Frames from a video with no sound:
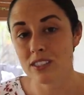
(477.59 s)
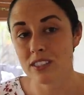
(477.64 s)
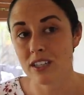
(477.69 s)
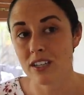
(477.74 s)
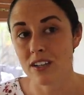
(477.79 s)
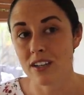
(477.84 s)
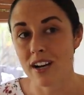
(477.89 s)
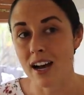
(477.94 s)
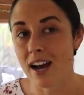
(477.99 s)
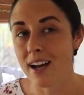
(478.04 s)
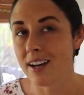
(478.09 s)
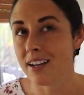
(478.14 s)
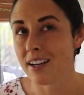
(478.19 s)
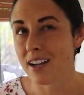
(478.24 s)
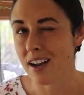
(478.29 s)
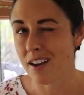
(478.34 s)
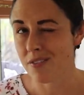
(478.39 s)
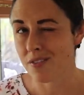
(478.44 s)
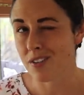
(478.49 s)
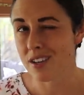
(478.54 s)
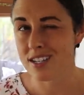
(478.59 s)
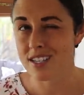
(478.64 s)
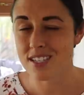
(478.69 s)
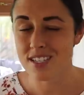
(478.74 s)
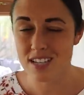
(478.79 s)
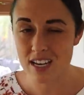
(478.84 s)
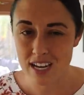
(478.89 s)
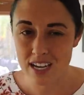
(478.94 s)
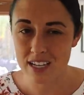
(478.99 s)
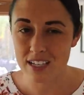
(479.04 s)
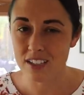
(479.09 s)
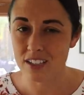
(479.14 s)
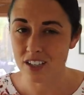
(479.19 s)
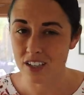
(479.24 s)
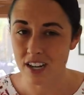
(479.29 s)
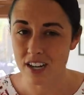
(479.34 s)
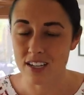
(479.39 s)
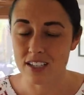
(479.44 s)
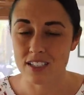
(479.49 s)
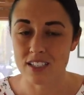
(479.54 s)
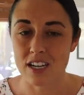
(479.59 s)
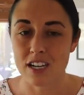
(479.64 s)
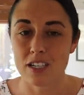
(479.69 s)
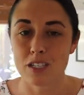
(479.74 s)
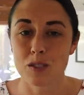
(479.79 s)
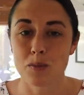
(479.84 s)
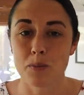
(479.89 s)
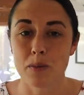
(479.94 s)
They're not in every state in the United States,